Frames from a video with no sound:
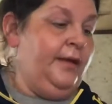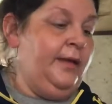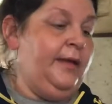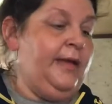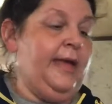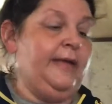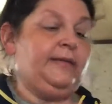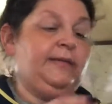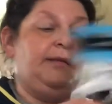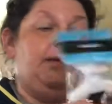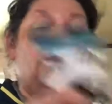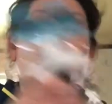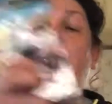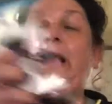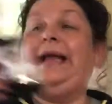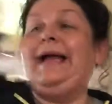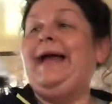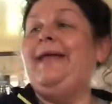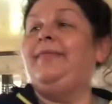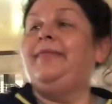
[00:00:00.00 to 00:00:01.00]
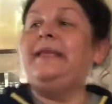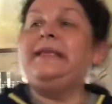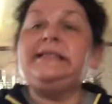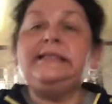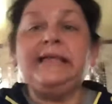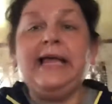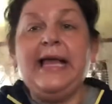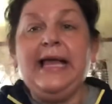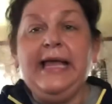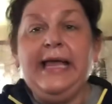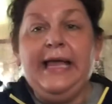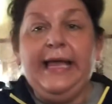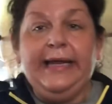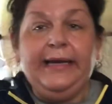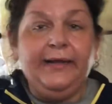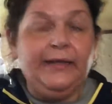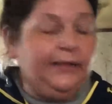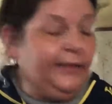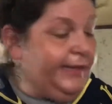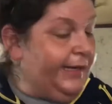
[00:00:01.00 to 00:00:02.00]
Yeah, so I got this kind
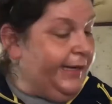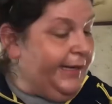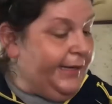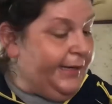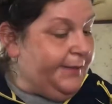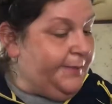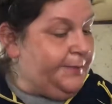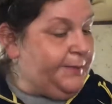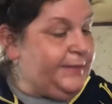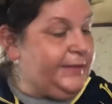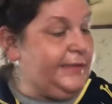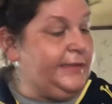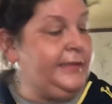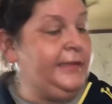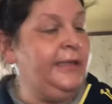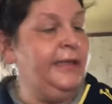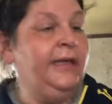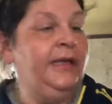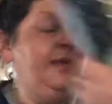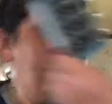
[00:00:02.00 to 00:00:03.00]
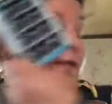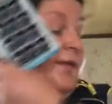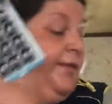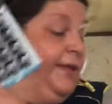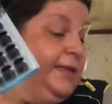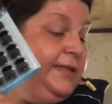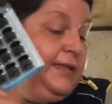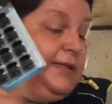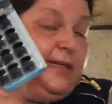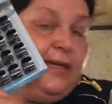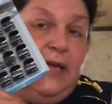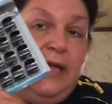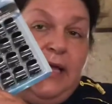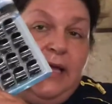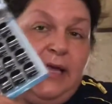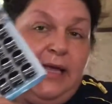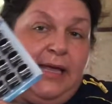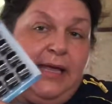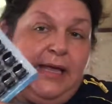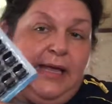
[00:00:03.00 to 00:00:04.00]
of clips, this
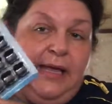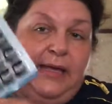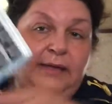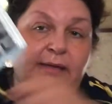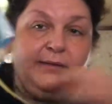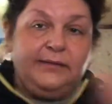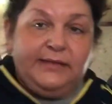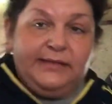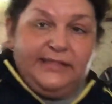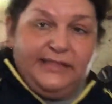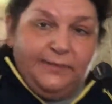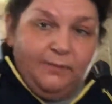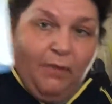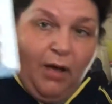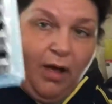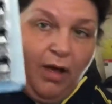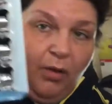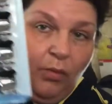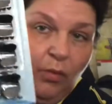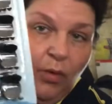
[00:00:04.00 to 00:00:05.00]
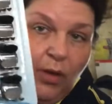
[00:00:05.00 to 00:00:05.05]
kind, little small